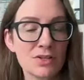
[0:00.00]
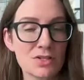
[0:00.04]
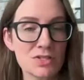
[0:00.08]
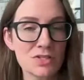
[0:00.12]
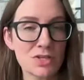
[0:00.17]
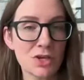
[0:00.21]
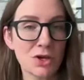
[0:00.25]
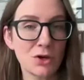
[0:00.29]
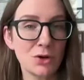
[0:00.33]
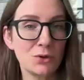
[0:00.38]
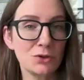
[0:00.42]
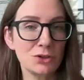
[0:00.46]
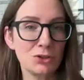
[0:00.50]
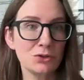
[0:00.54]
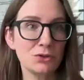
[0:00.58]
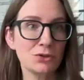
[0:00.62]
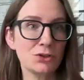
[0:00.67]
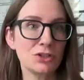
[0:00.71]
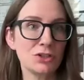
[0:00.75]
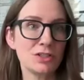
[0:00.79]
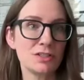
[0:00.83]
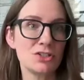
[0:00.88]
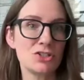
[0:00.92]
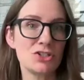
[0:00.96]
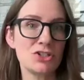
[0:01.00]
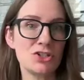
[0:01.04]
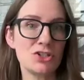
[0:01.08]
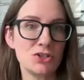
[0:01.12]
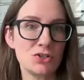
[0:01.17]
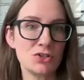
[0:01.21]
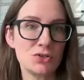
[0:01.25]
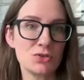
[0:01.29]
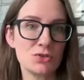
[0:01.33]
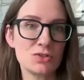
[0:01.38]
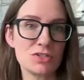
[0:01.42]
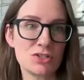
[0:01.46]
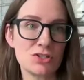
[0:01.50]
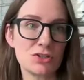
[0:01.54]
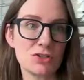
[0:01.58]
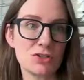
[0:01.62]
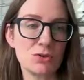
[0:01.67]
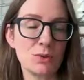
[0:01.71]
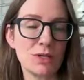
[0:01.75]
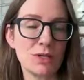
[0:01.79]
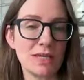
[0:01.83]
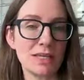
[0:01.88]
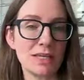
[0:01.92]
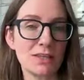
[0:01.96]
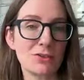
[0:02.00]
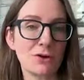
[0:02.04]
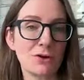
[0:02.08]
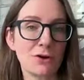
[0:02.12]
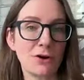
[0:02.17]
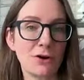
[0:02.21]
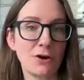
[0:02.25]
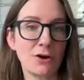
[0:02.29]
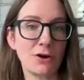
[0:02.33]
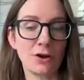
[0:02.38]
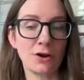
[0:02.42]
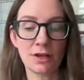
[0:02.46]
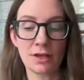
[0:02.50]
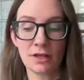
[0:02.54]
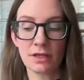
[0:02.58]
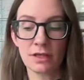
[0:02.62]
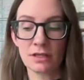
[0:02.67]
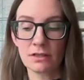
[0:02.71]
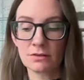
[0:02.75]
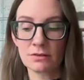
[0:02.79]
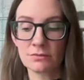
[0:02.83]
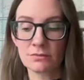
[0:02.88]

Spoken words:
So you could choose to either